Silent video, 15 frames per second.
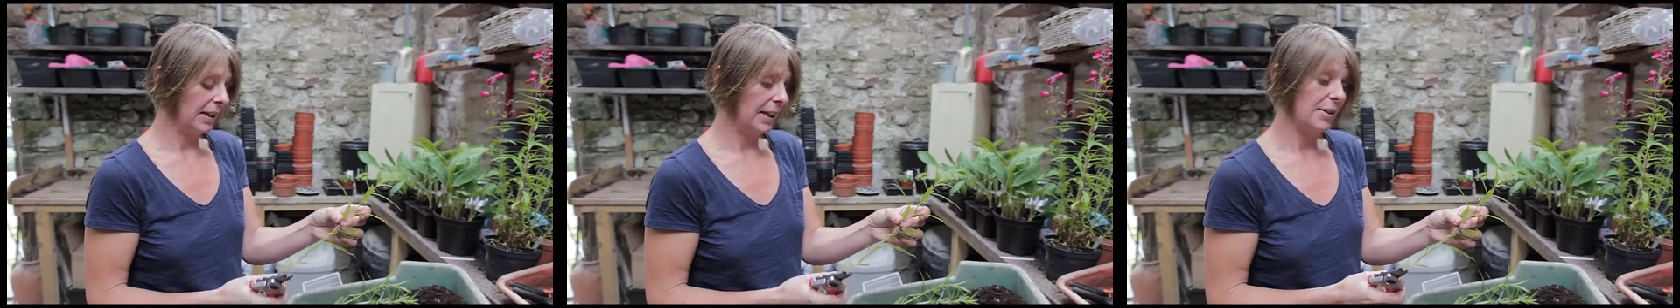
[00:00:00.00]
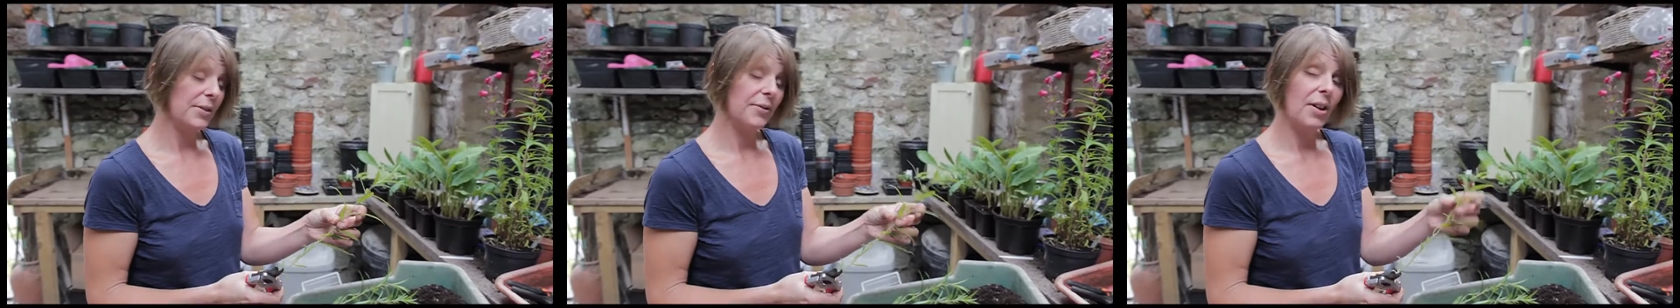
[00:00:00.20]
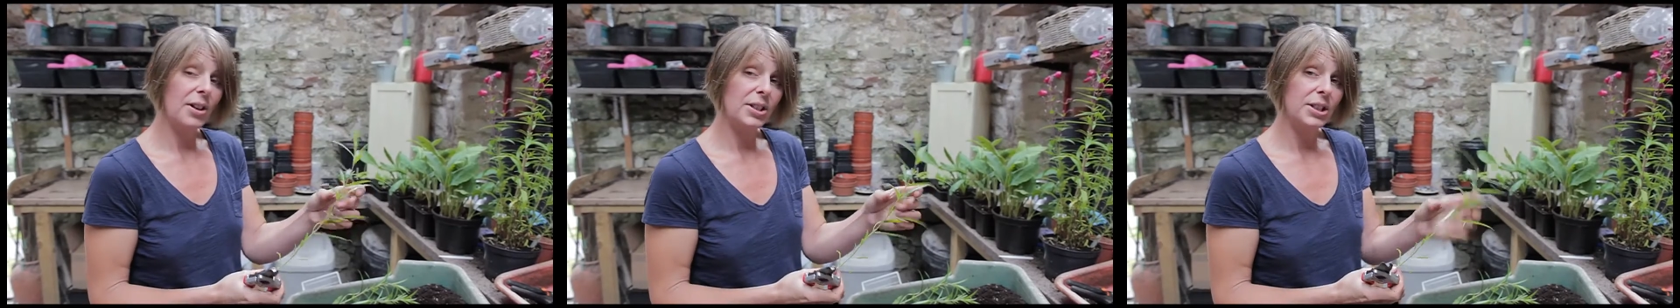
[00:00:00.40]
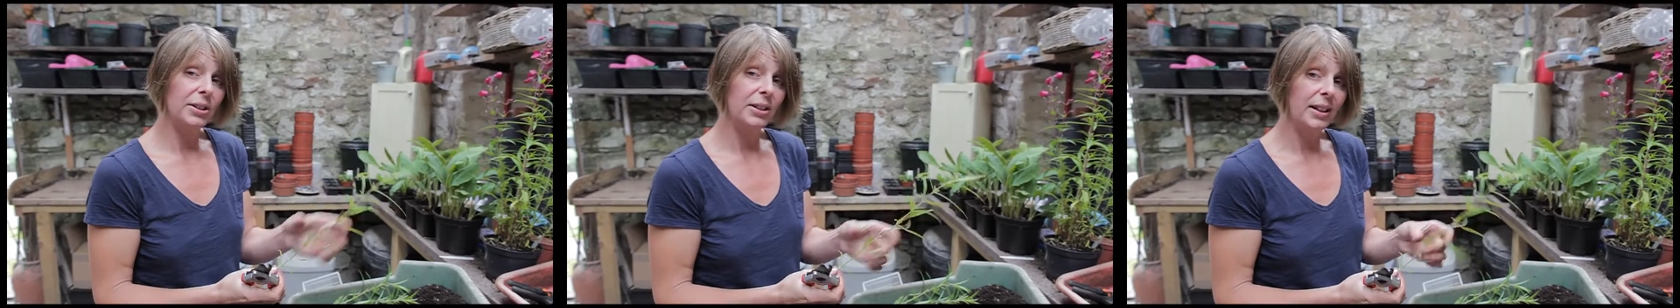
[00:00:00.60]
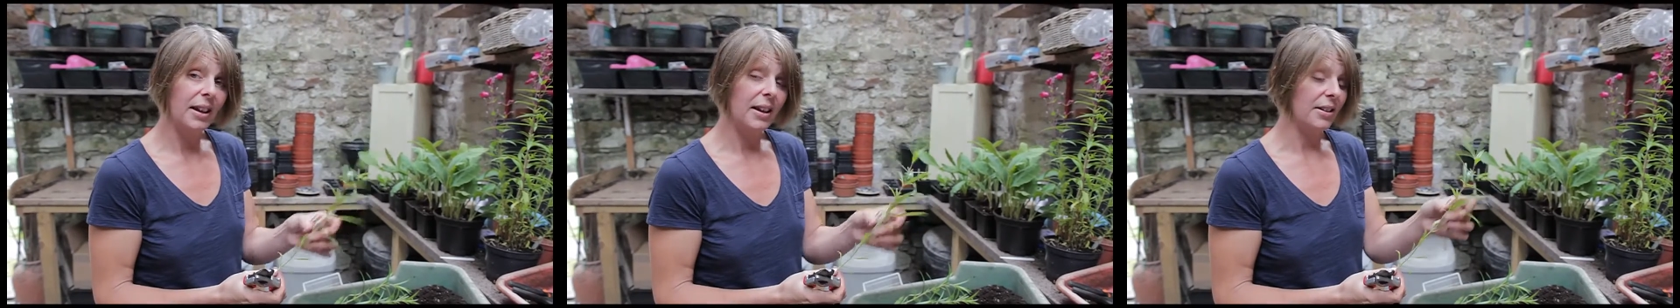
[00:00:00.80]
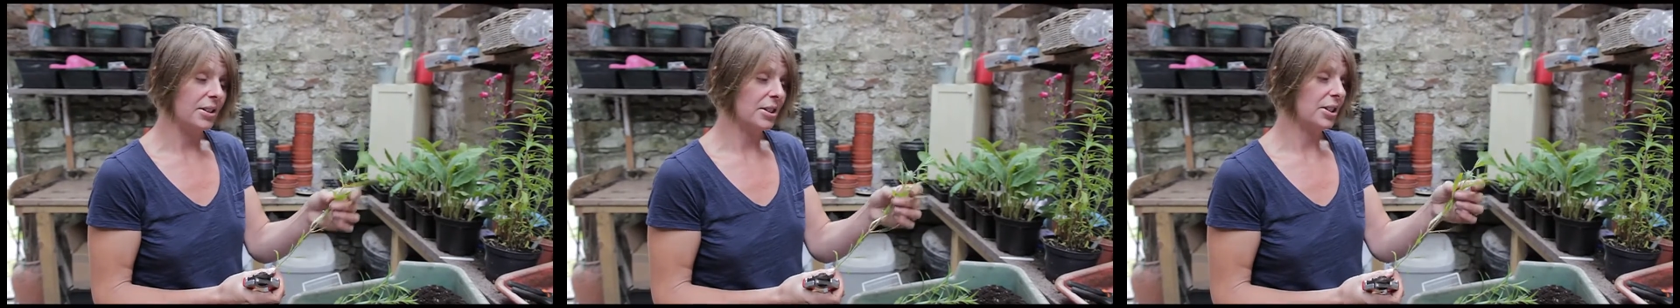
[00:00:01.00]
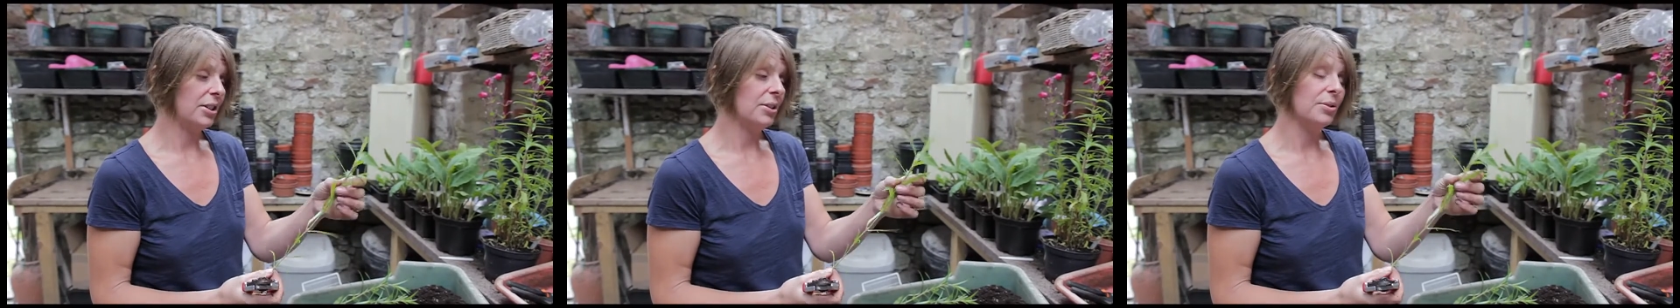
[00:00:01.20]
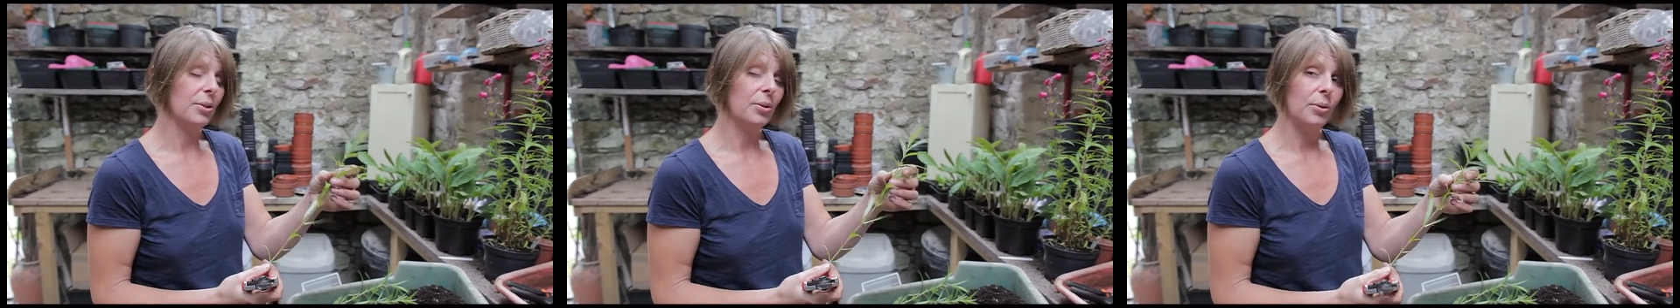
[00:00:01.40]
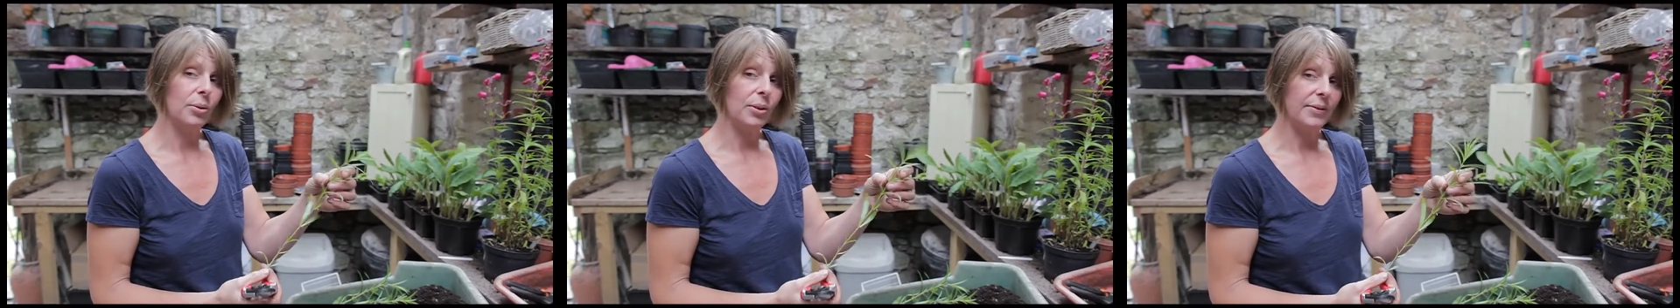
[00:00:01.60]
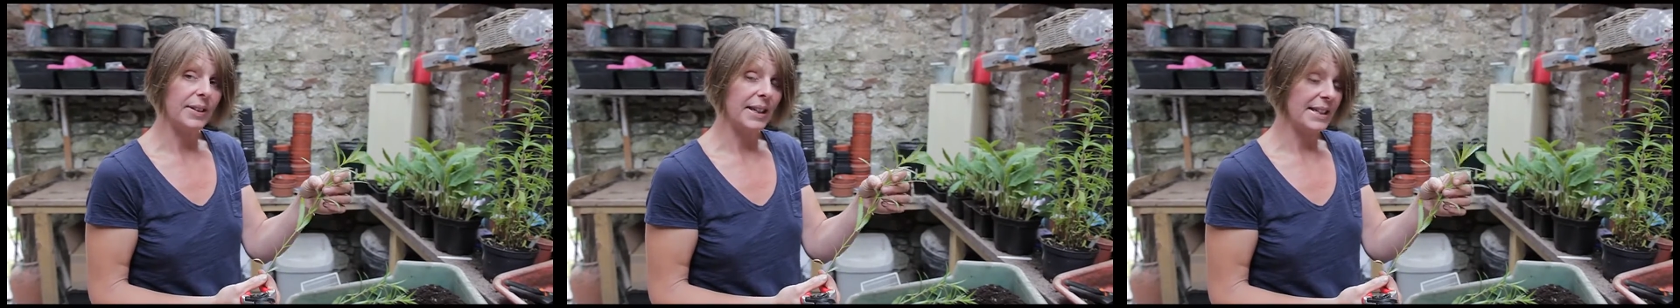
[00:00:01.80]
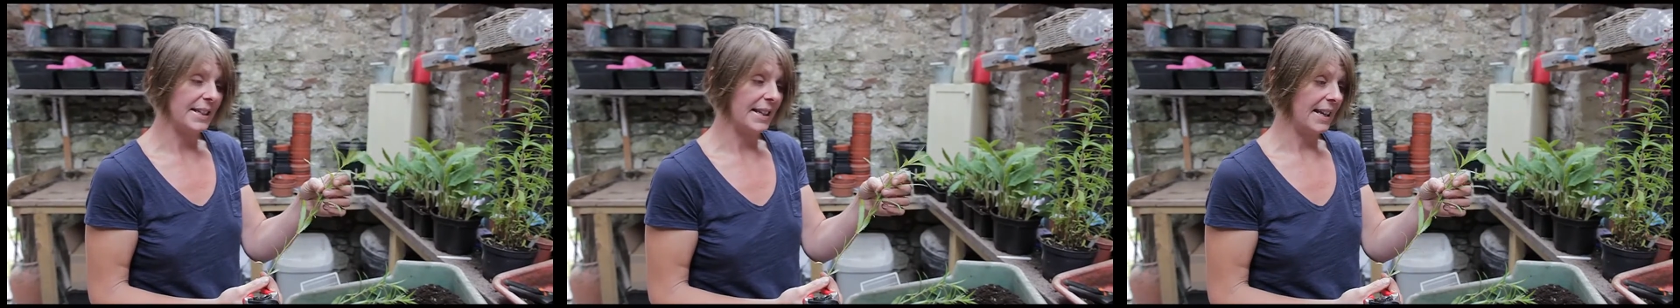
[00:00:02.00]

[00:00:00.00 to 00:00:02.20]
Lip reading: Now it's far too large to use all of this